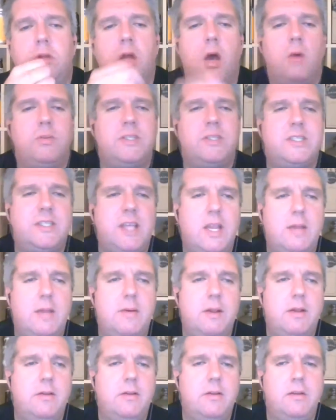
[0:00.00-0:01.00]
No,
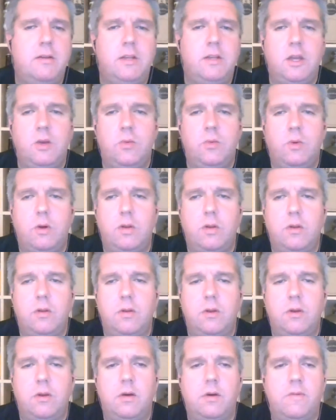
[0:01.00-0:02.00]
cinnamon, do
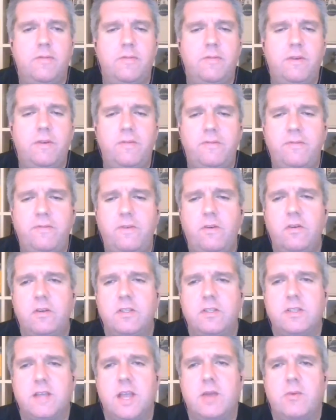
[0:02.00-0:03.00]
one. Oh, for
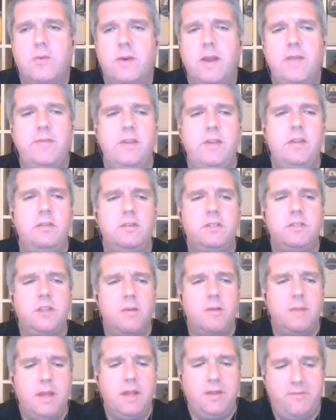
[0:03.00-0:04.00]
fuck's sake, why have you done
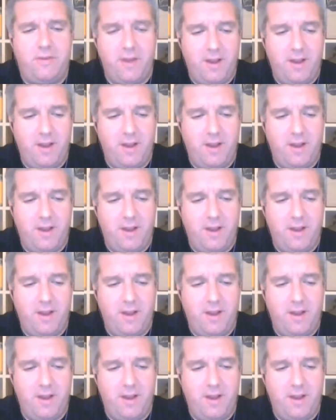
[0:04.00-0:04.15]
so many